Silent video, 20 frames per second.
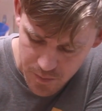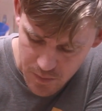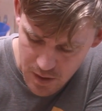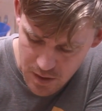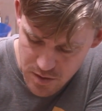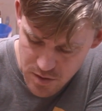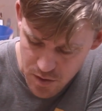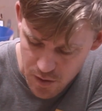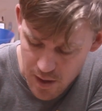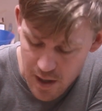
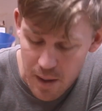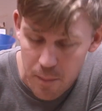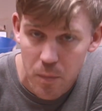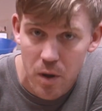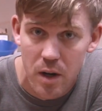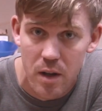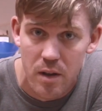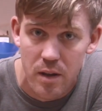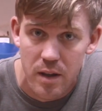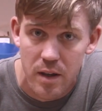So I'm
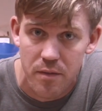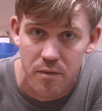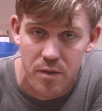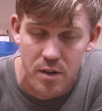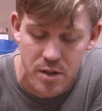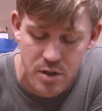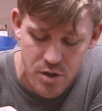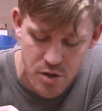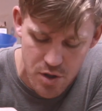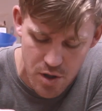gonna leave
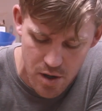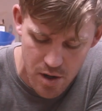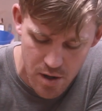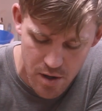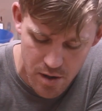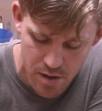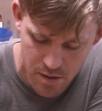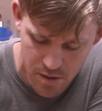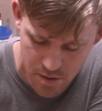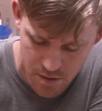this
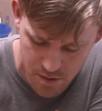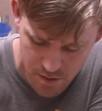jar